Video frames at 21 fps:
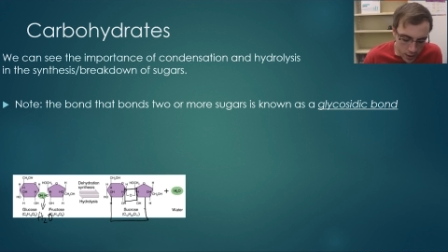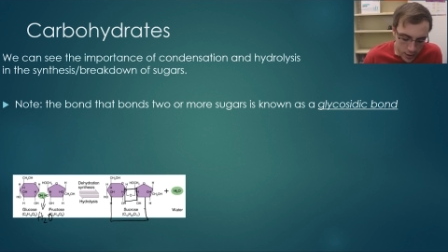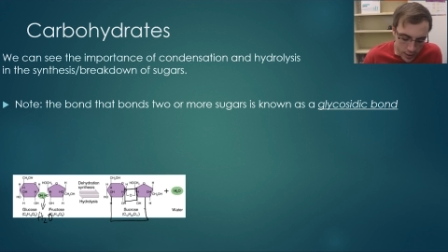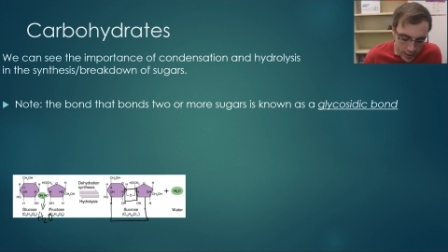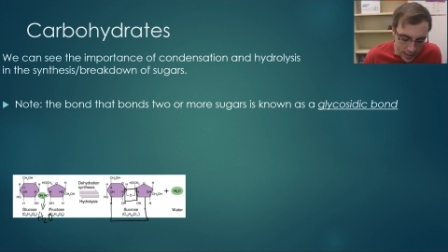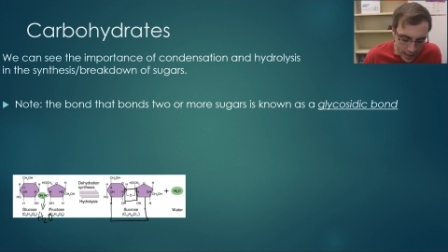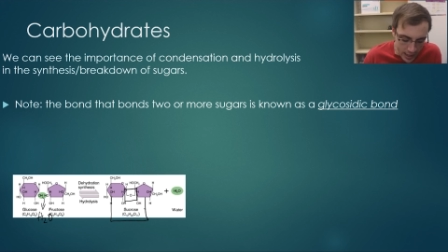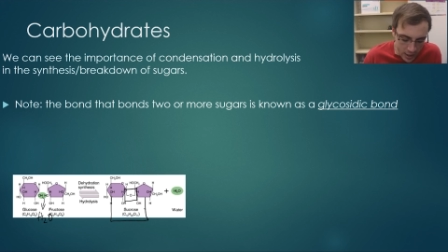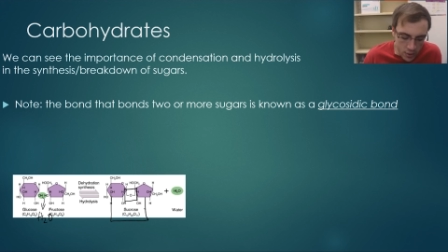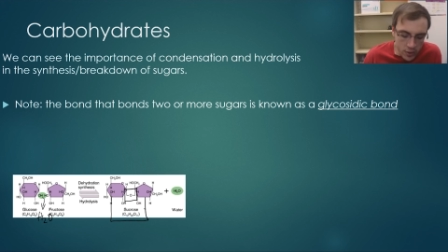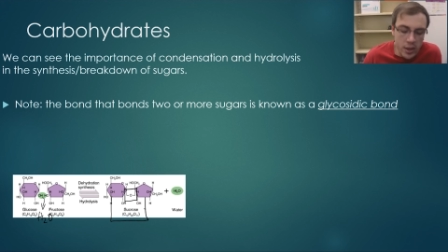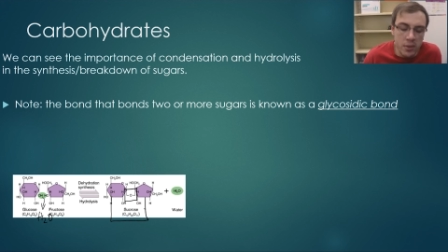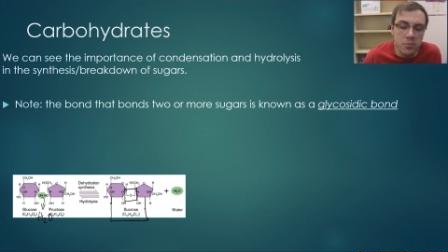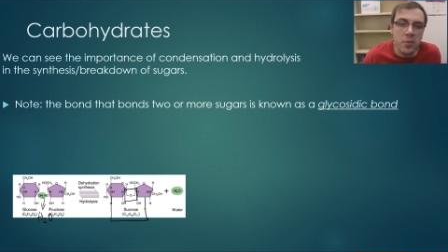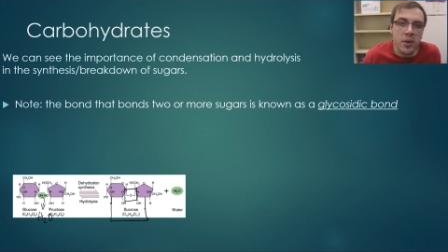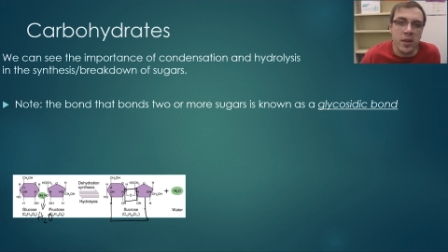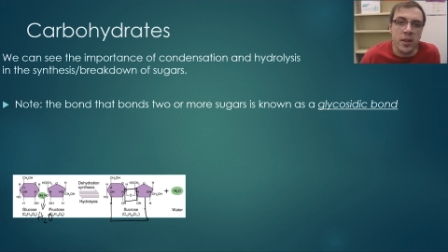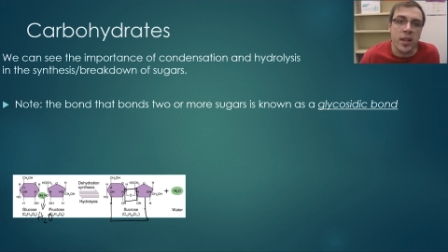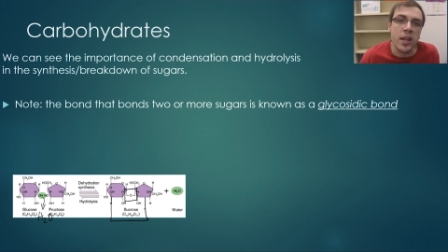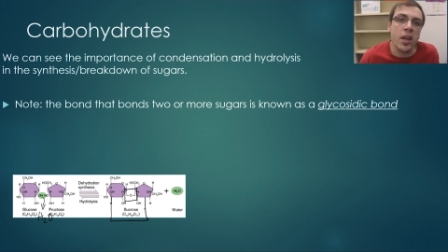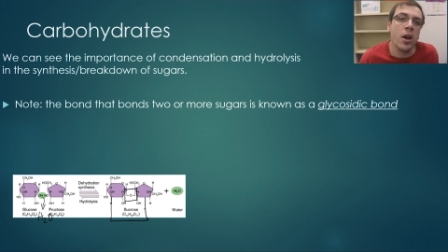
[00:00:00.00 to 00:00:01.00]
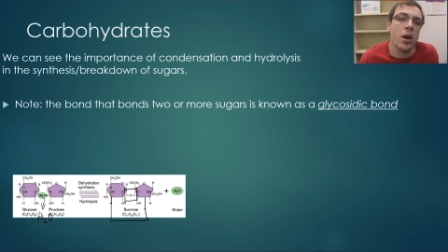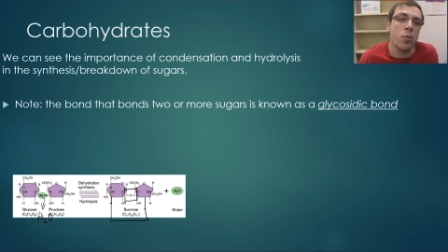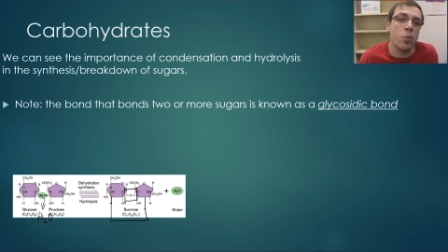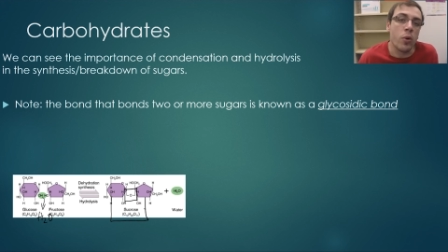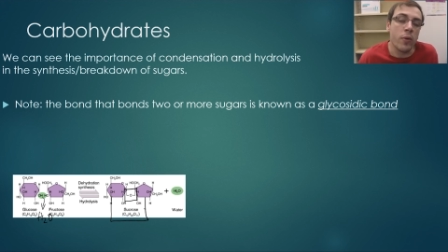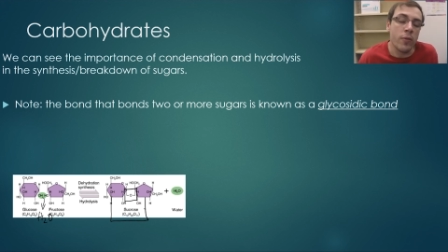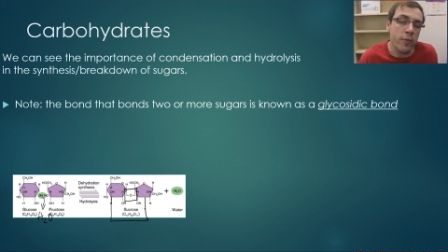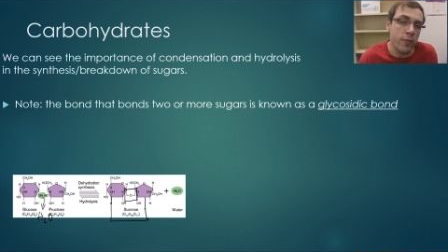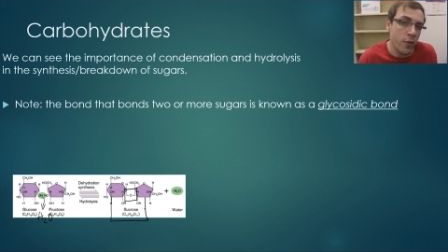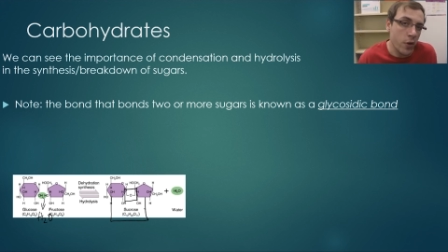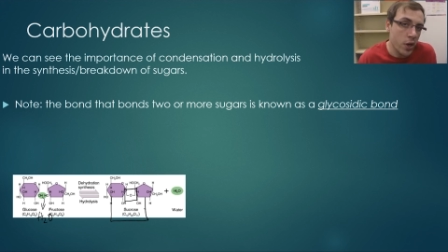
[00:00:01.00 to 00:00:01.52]
Now, a
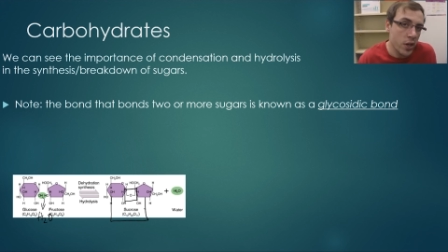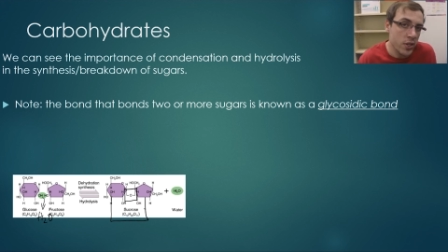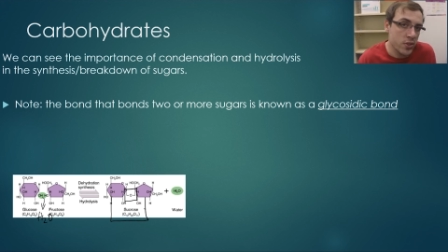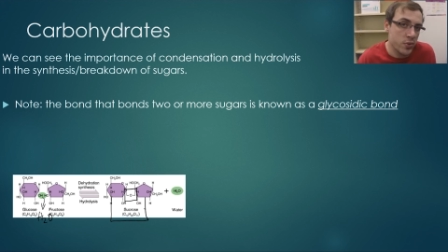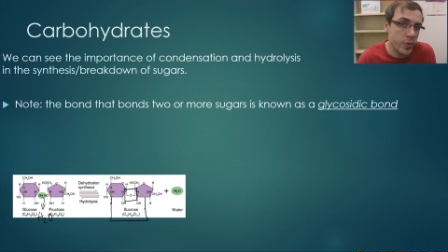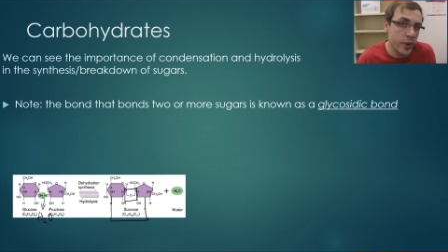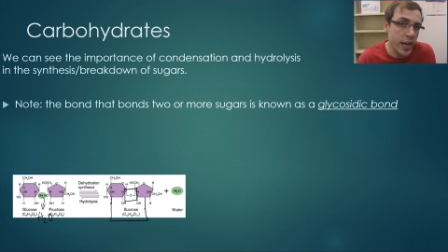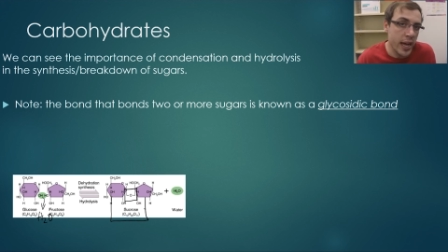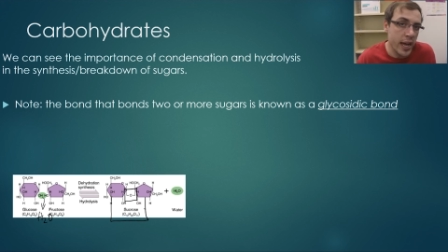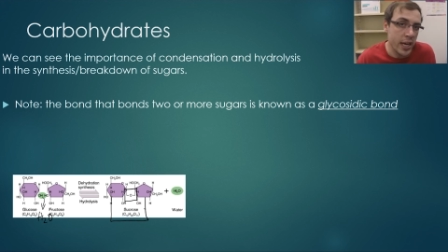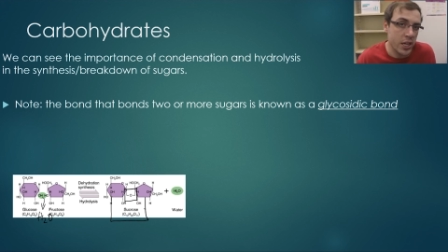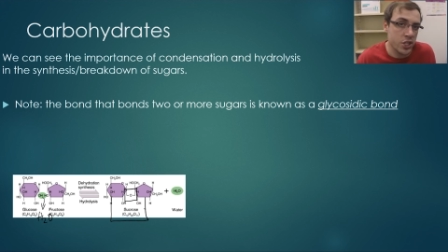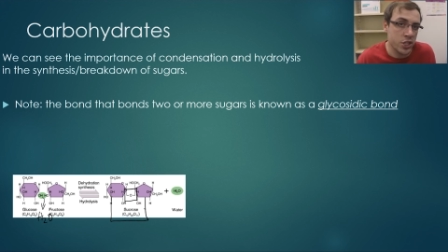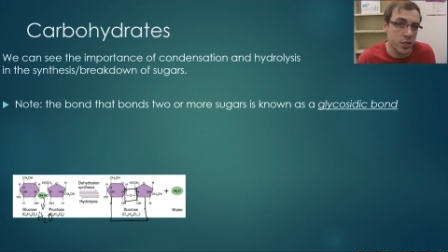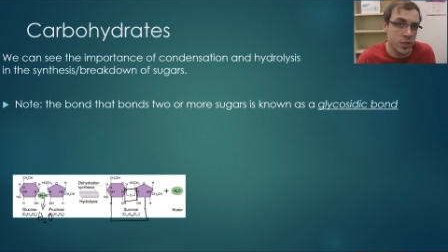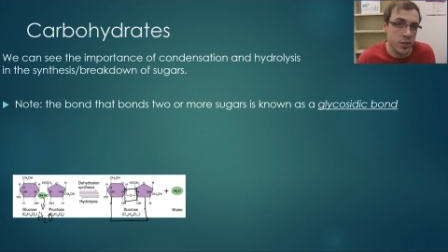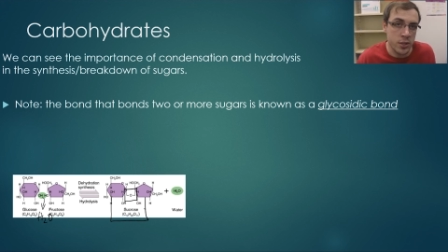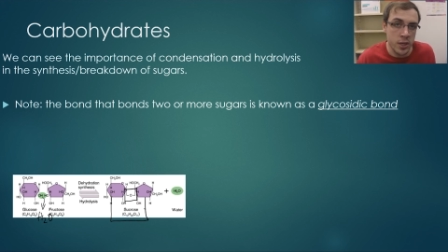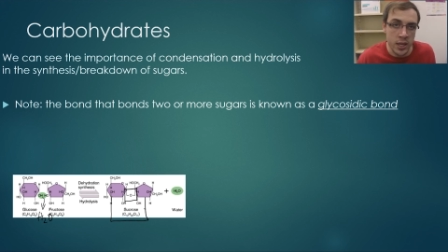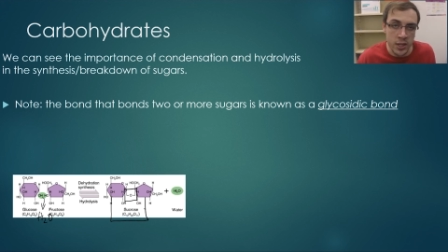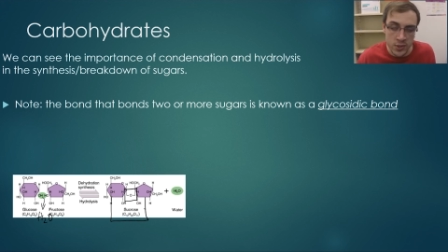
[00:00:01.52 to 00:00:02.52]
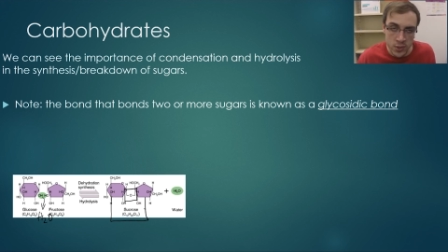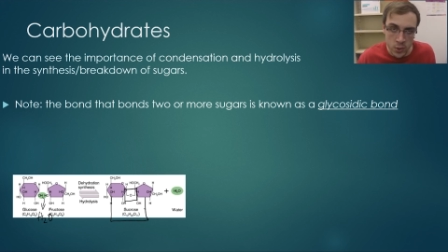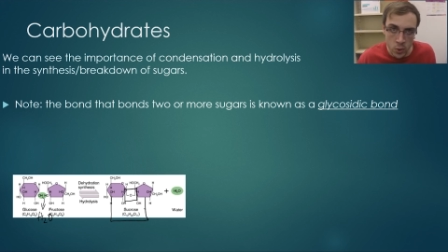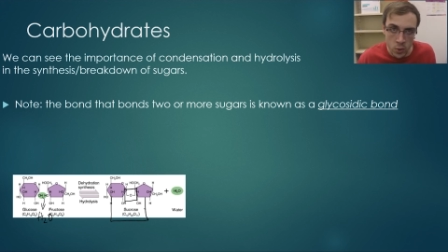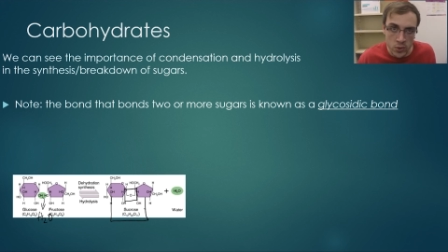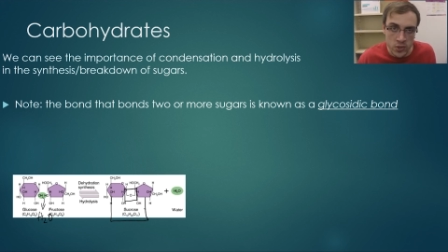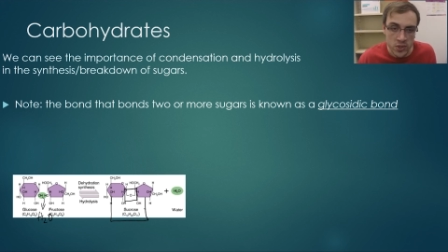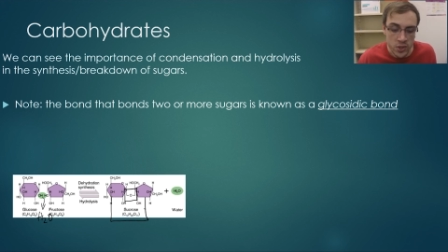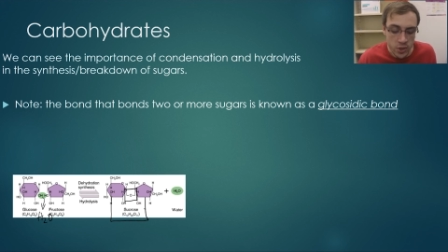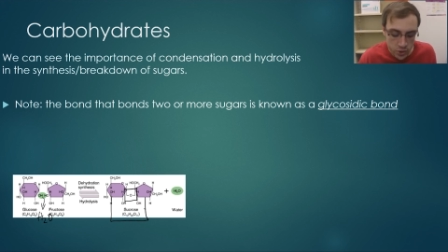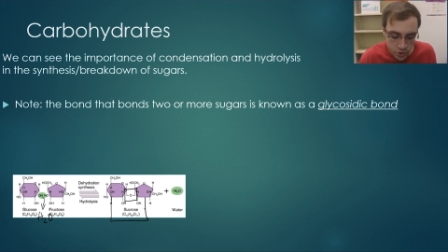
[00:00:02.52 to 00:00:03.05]
reverse reaction is
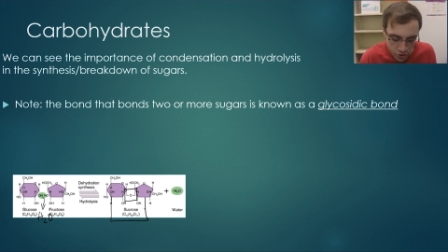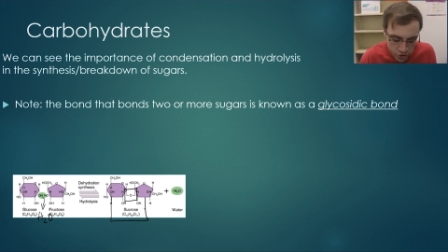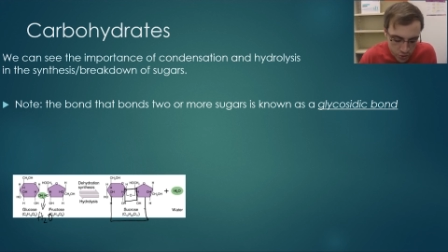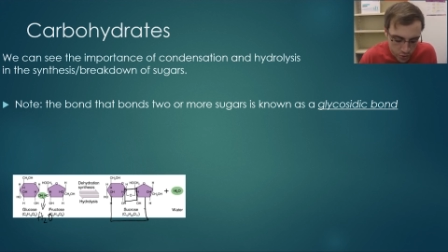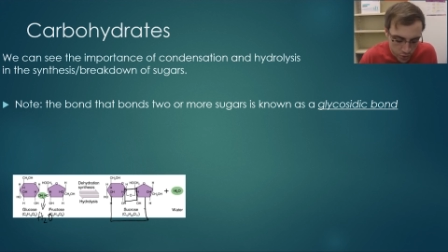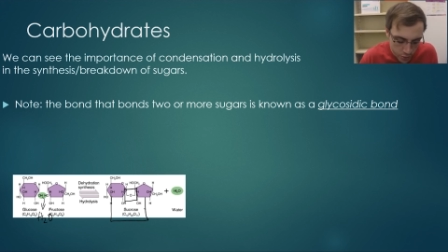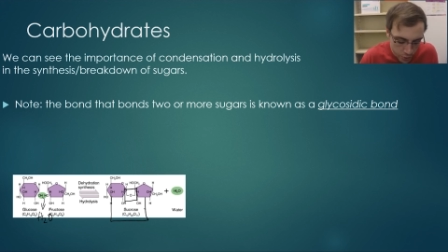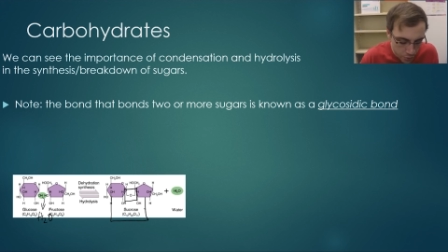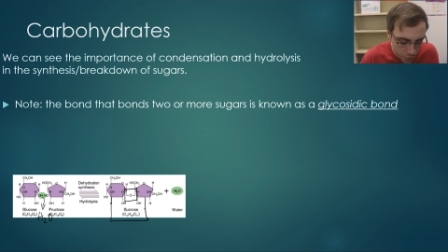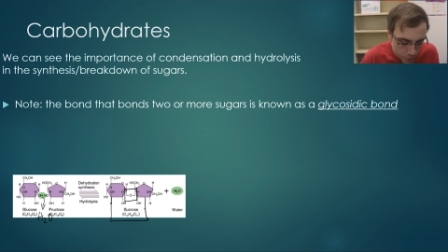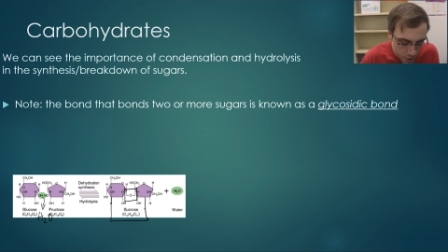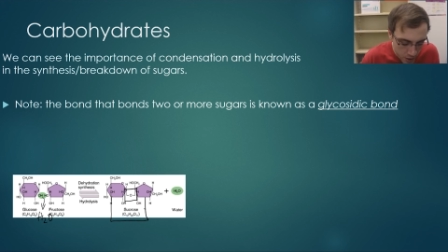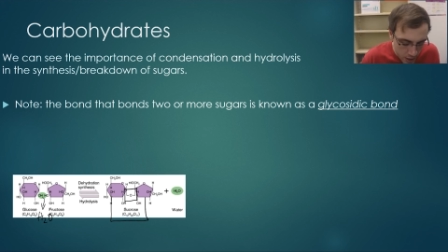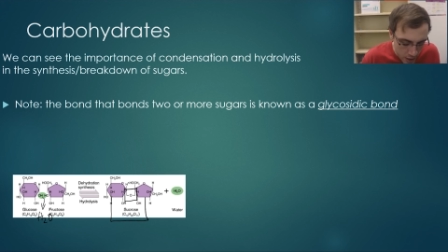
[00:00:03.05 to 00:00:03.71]
also true.